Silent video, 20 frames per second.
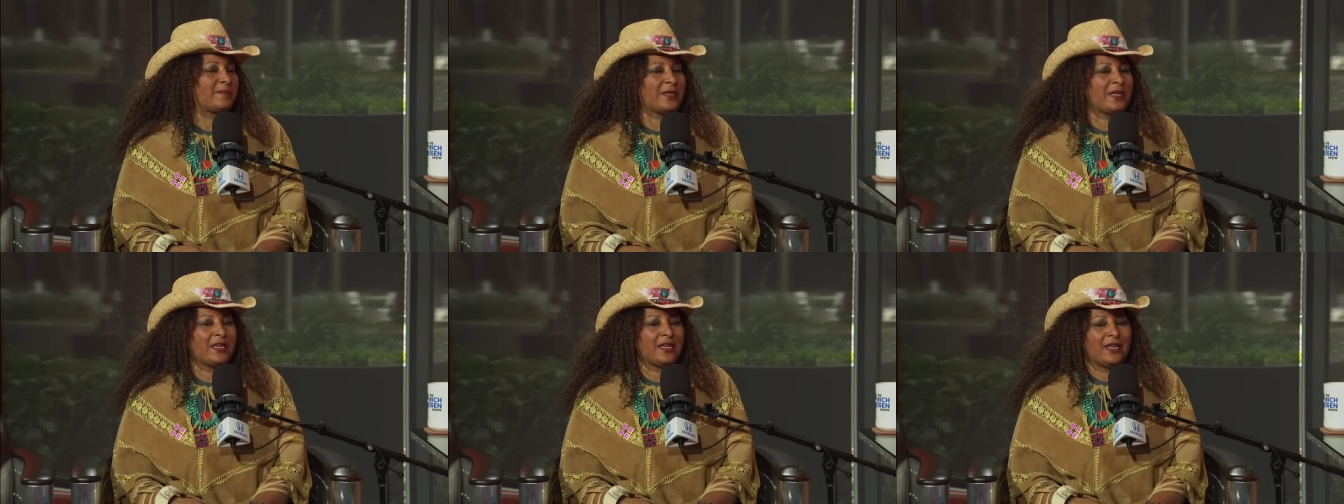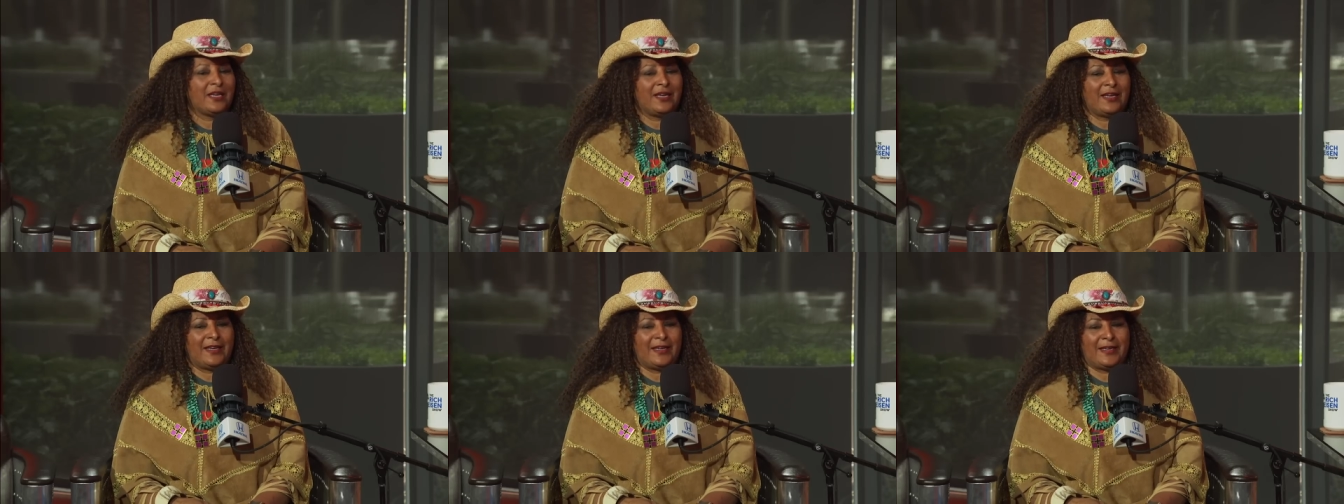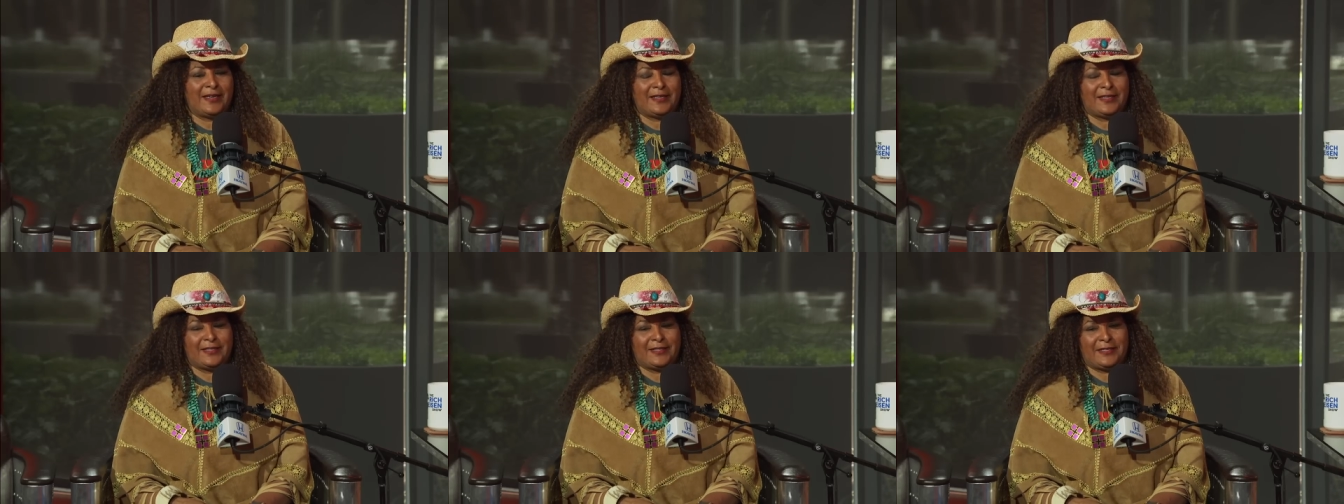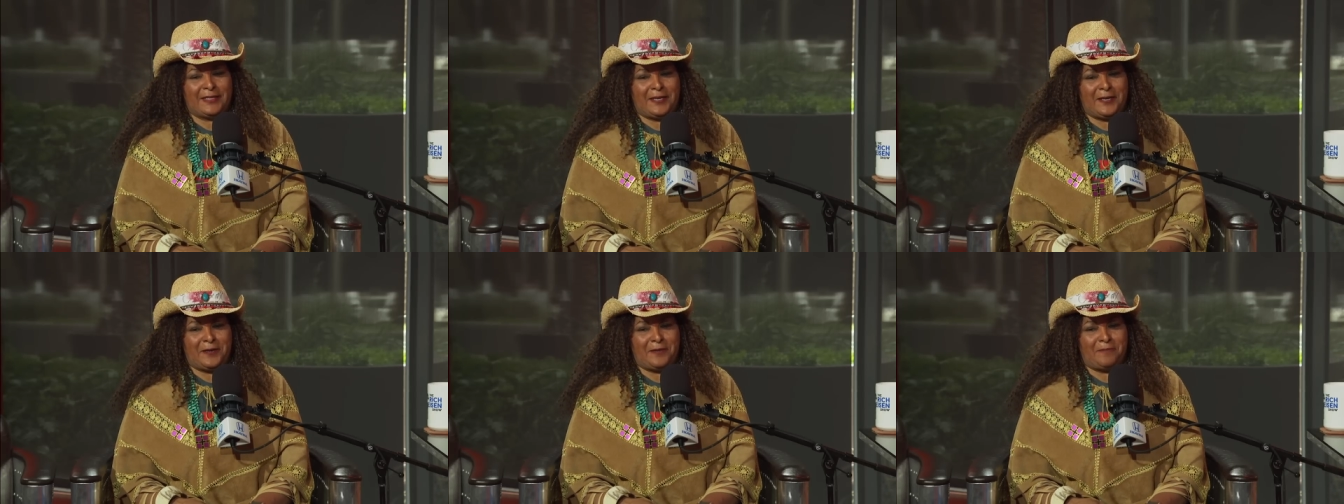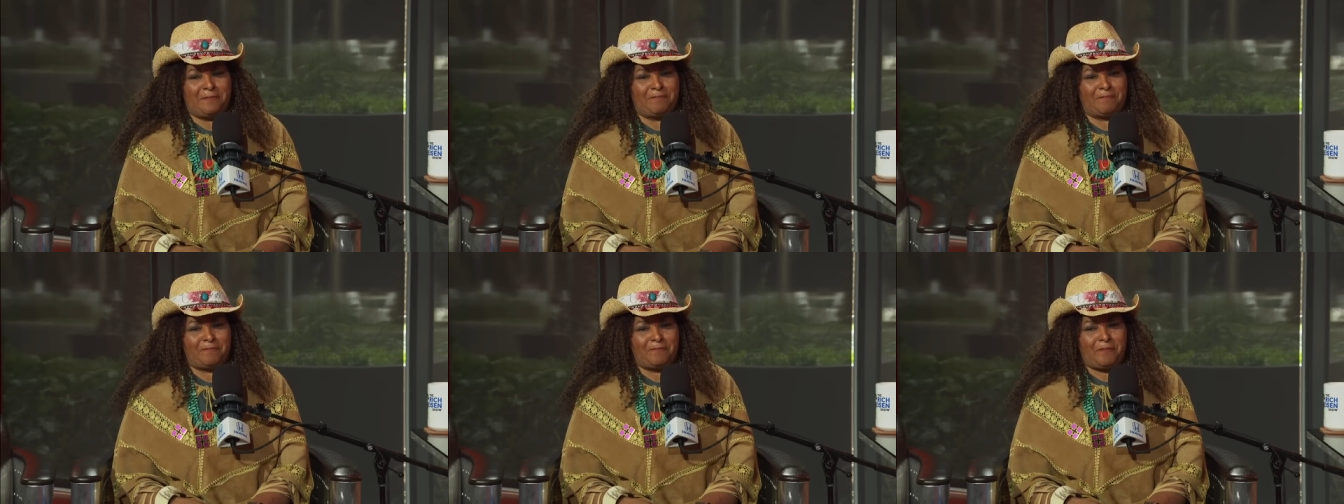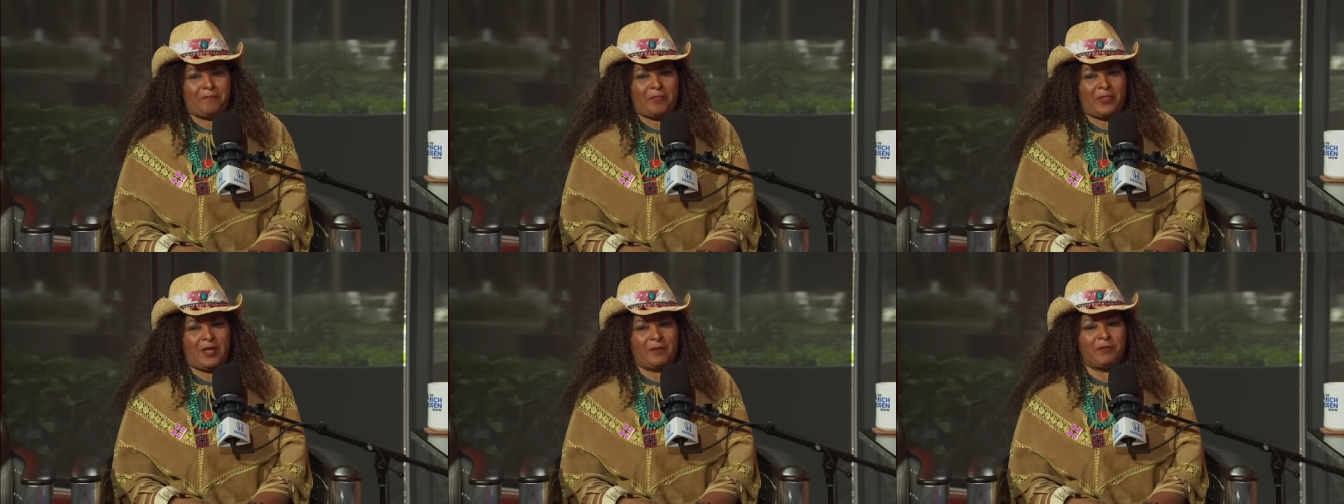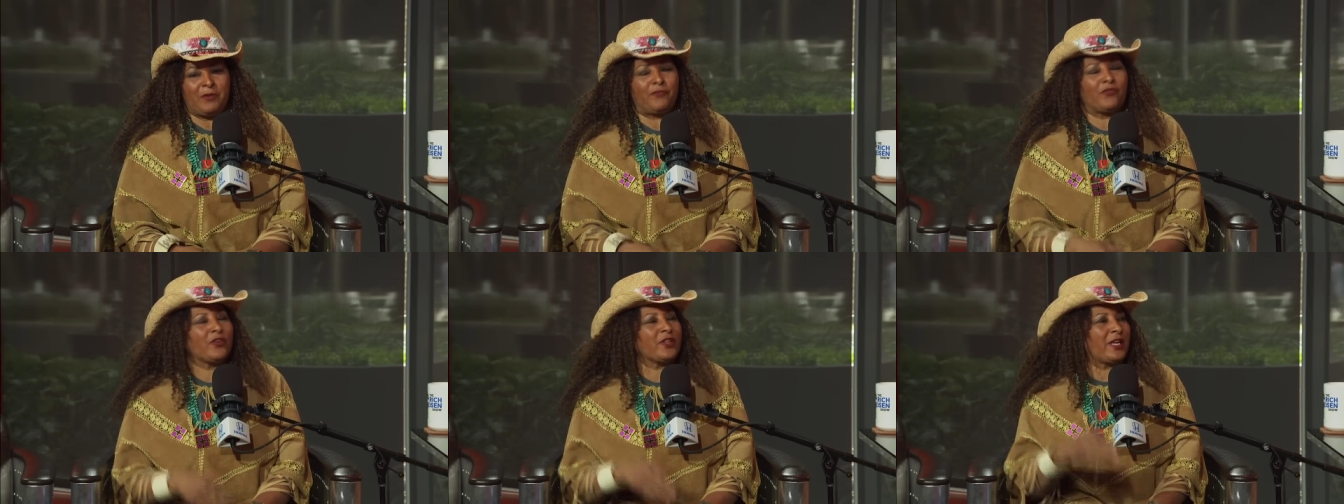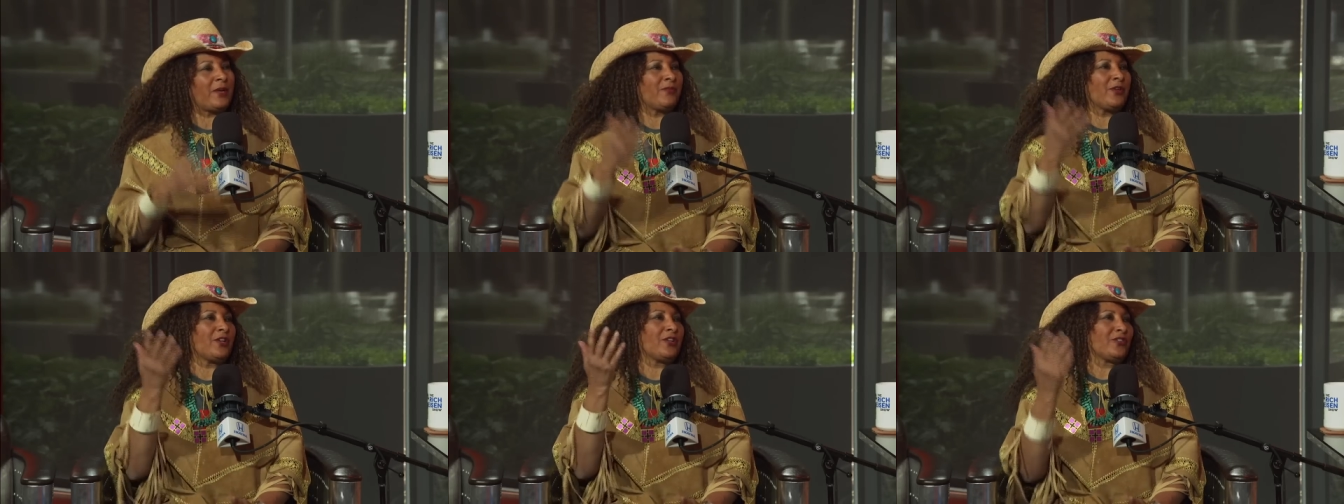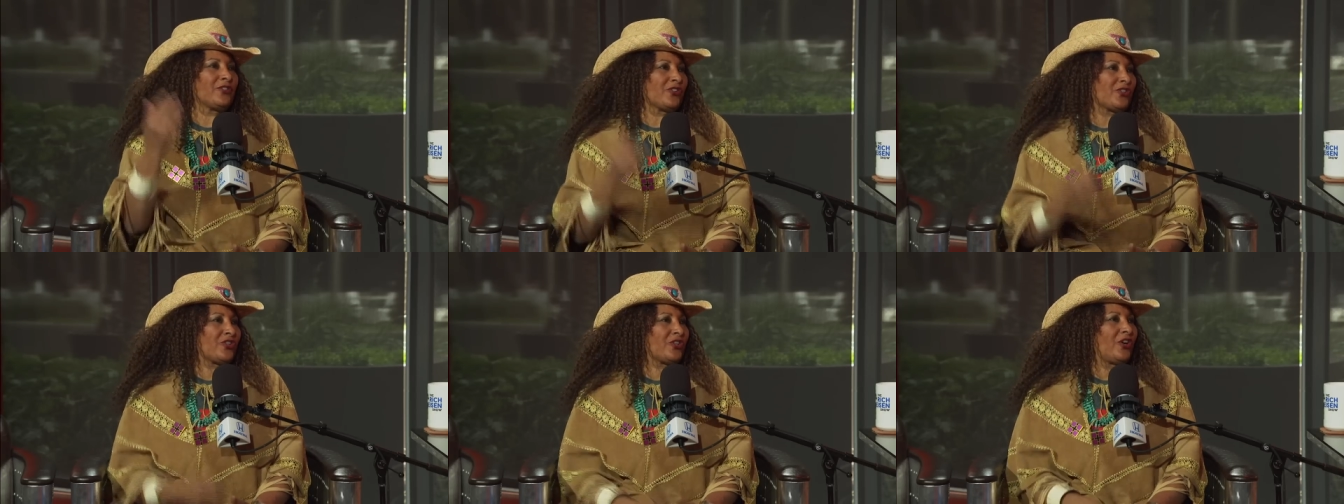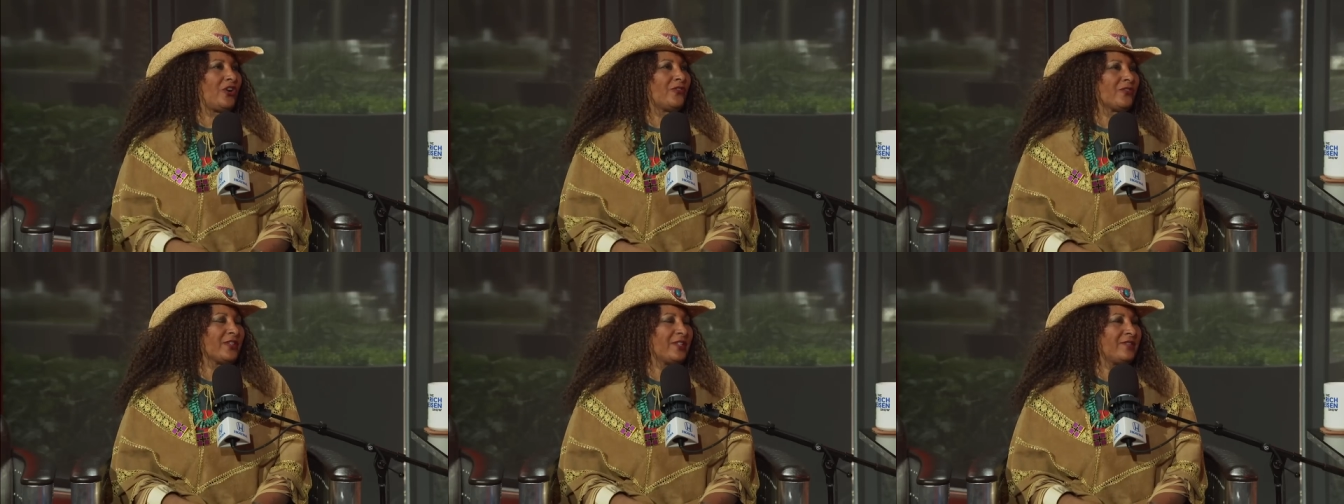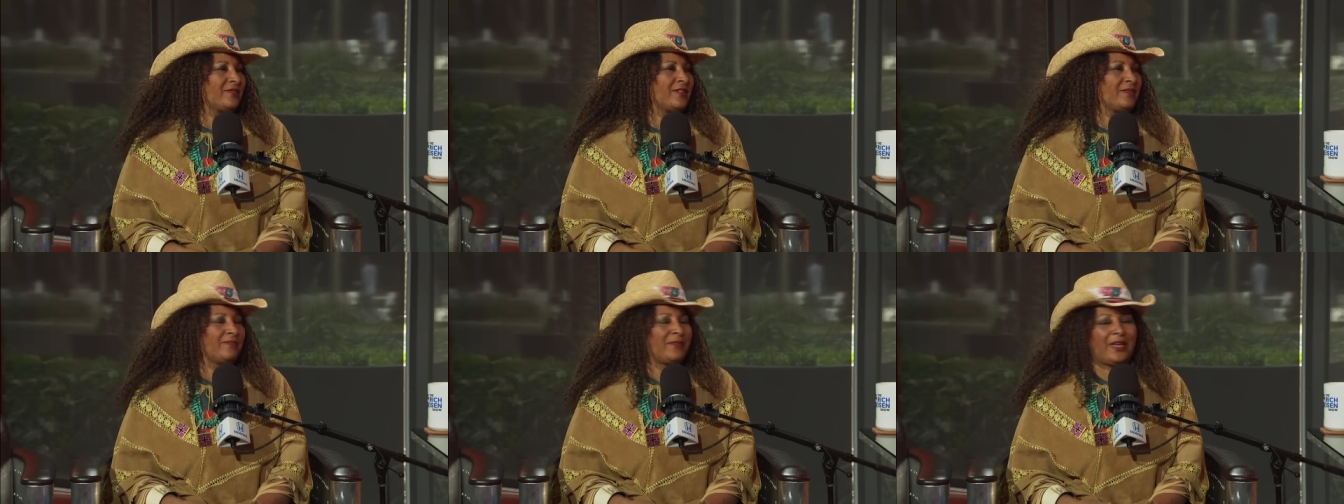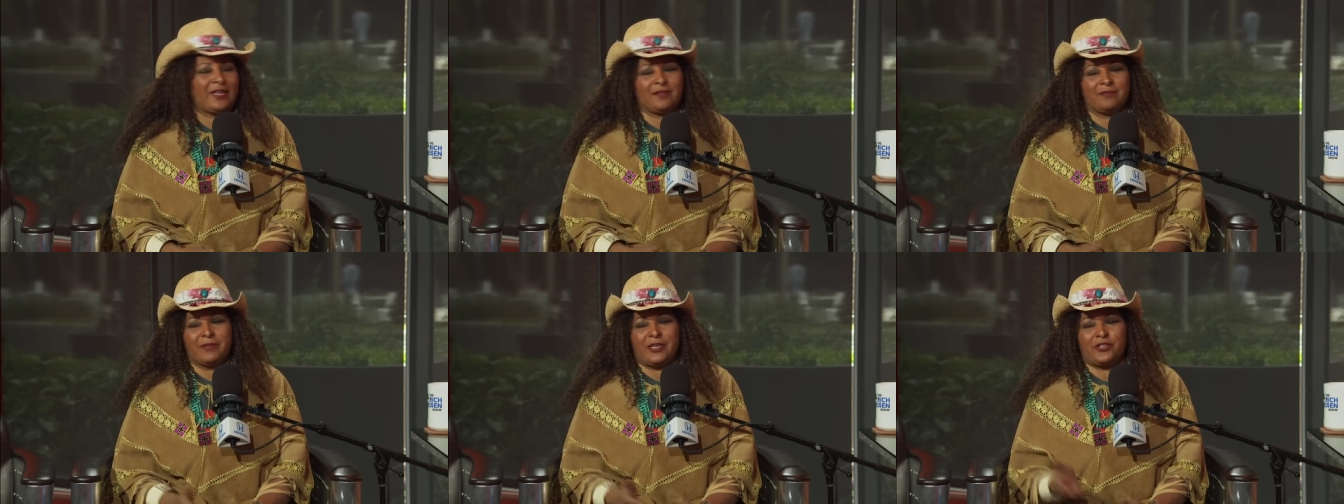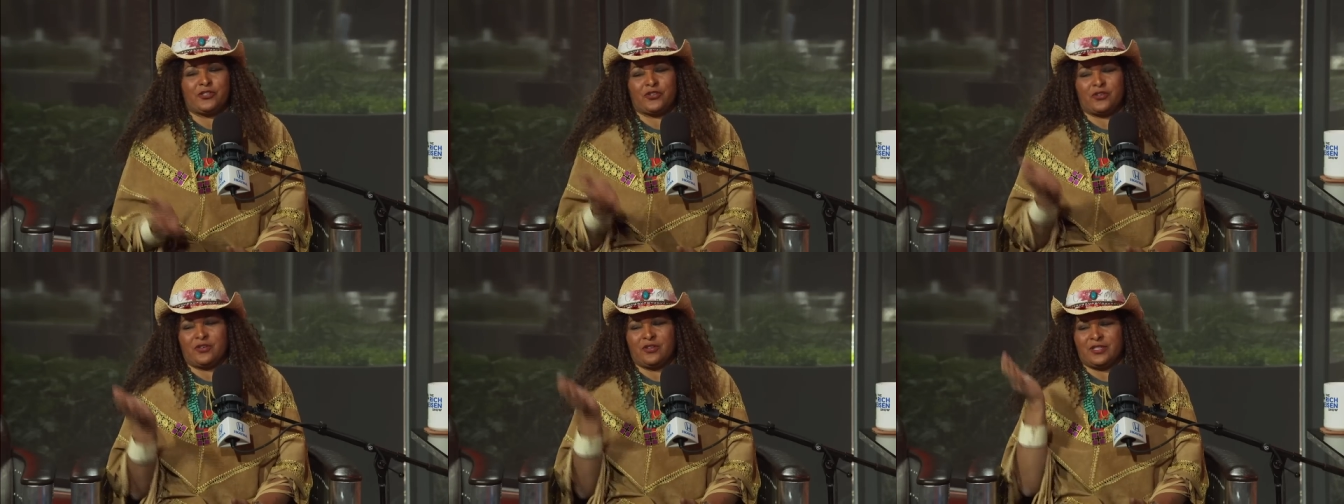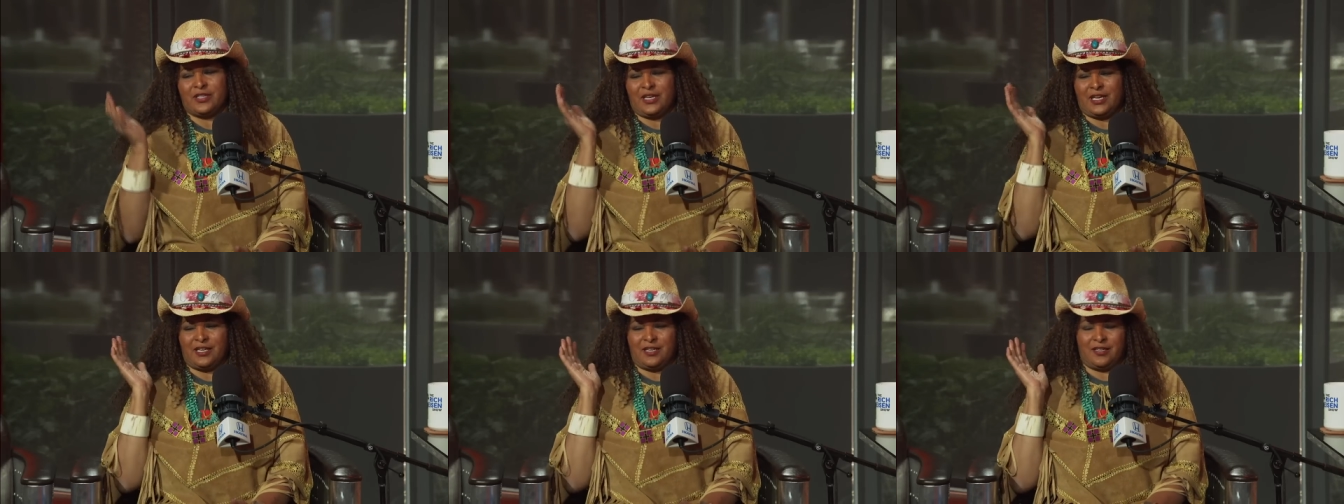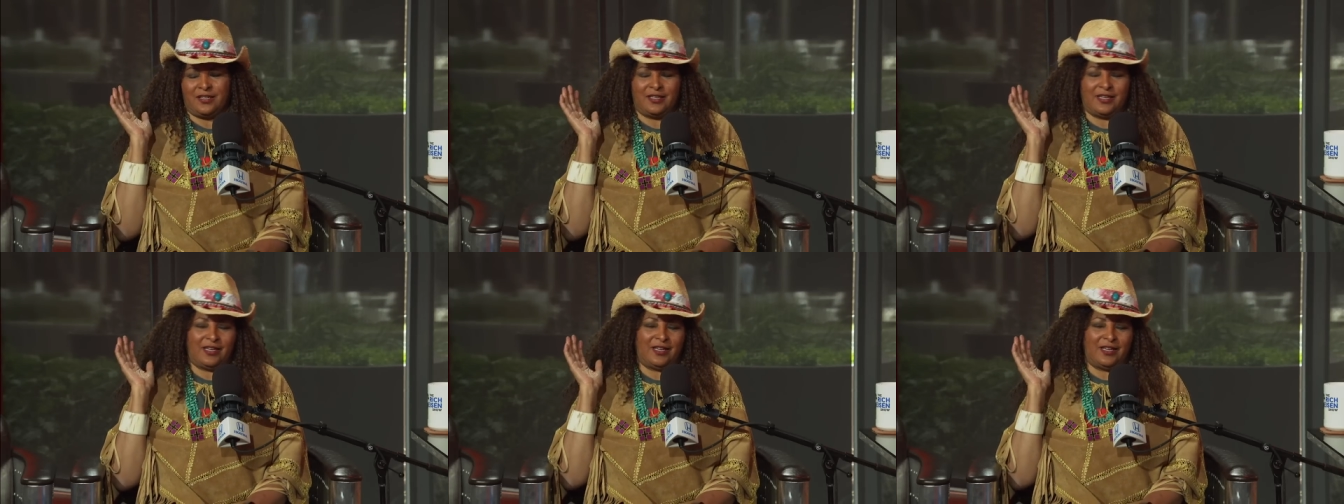Mm -hmm and um, before they went on the show and made, made sure that a,